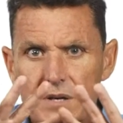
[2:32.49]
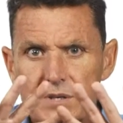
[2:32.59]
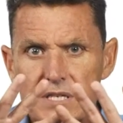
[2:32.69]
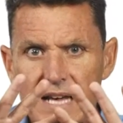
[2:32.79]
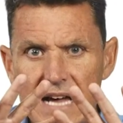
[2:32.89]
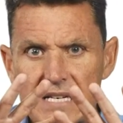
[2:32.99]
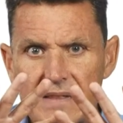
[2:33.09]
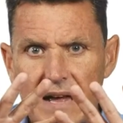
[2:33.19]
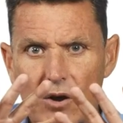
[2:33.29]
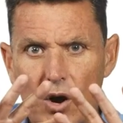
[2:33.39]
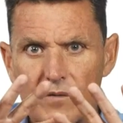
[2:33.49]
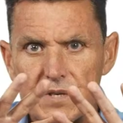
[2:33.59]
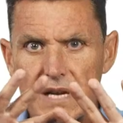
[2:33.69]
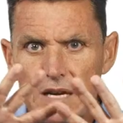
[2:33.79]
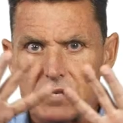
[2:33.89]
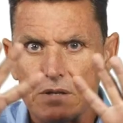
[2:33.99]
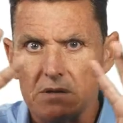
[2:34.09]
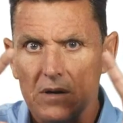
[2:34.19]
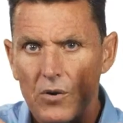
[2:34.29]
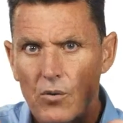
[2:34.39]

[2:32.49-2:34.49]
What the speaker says: starting that conversation